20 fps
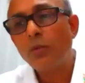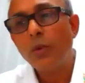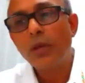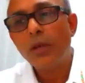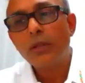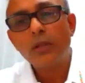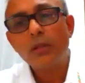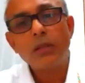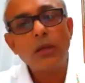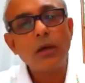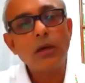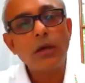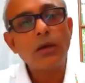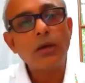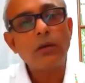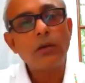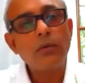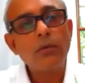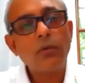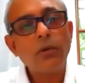with uh,
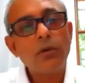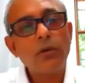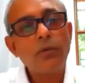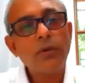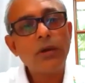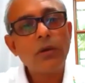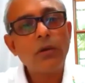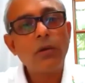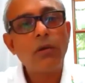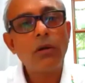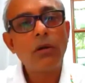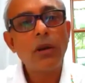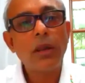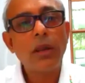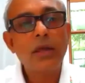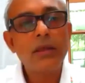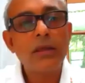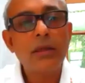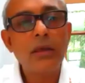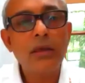what we call
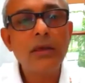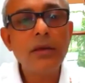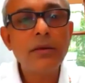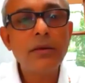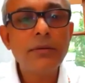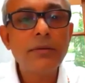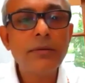as a,